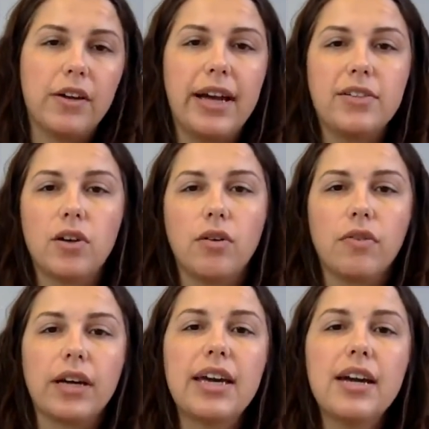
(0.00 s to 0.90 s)
whether it's
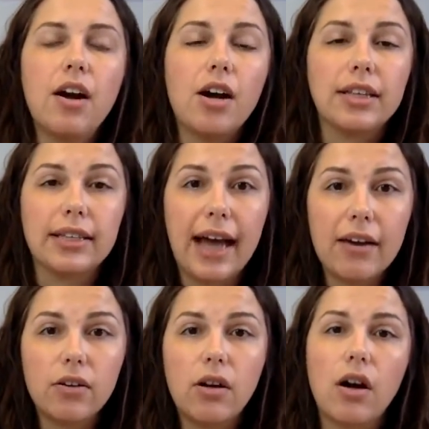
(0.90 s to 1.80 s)
over here on the
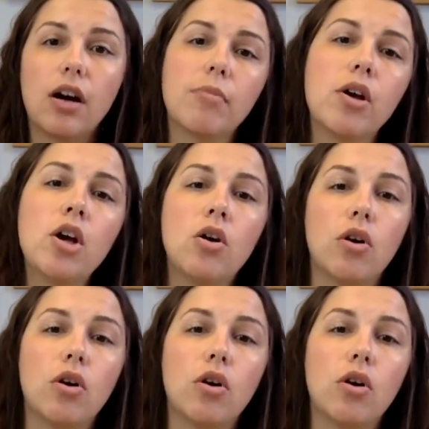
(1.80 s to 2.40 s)
lateral arm,